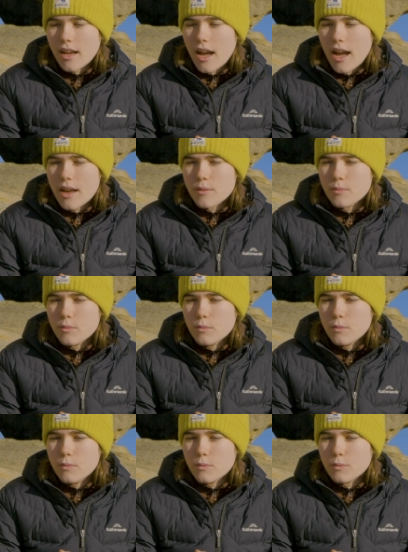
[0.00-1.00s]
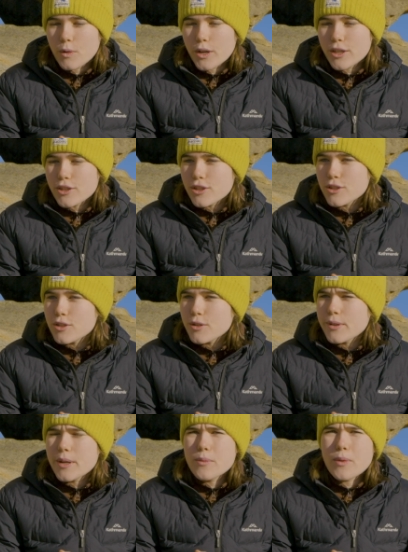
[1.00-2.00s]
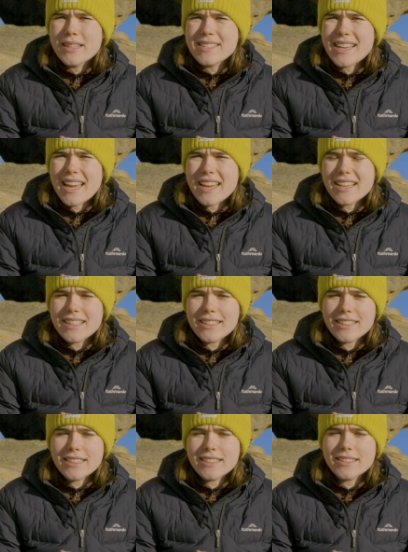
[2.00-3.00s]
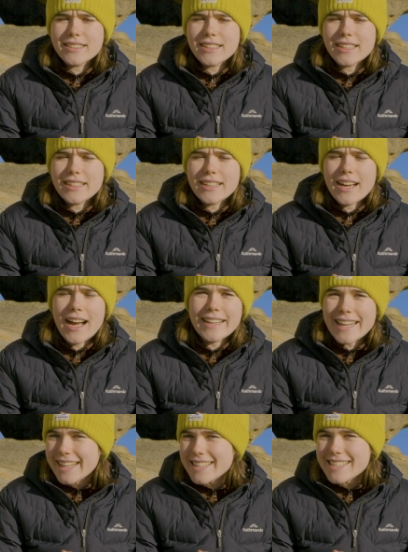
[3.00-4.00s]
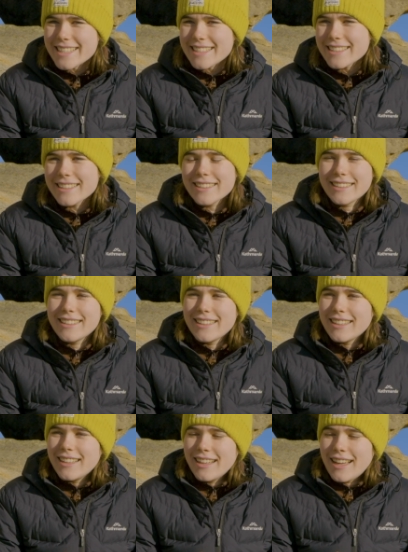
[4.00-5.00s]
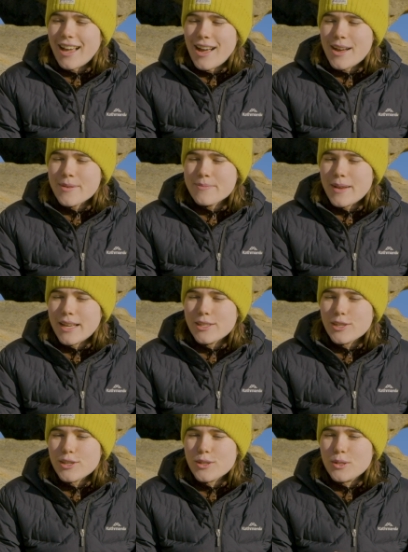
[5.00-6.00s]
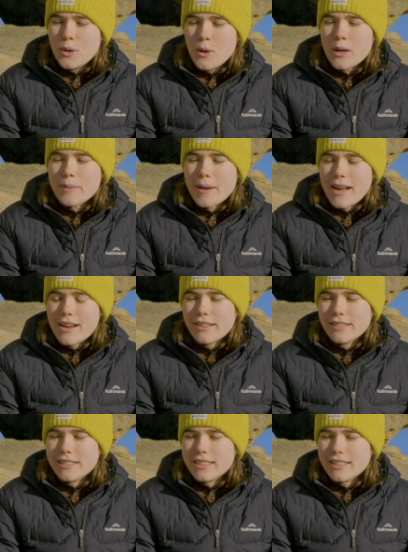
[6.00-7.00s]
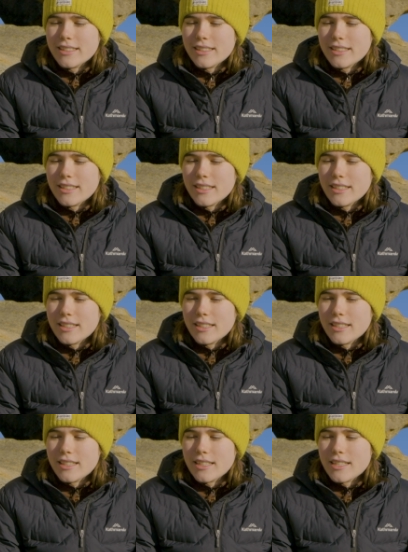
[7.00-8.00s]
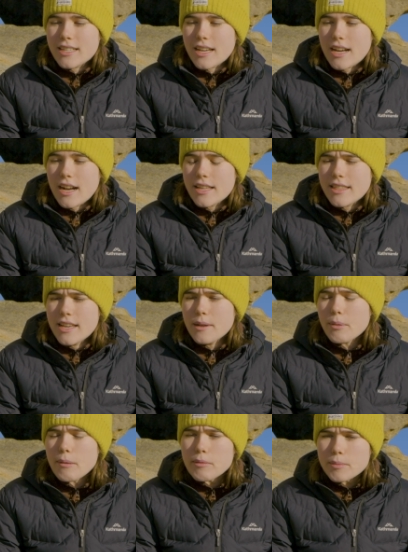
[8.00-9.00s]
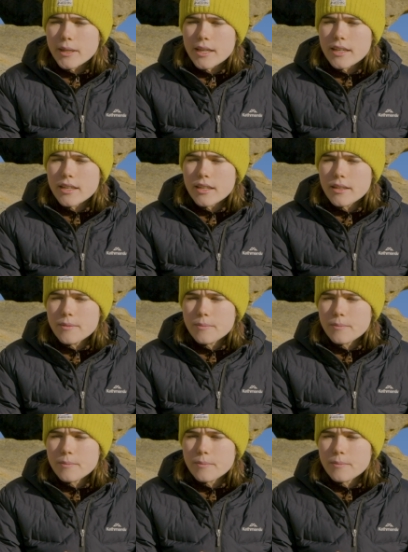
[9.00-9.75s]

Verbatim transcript: I want to just do it in one take unedited um, and just talk about I think probably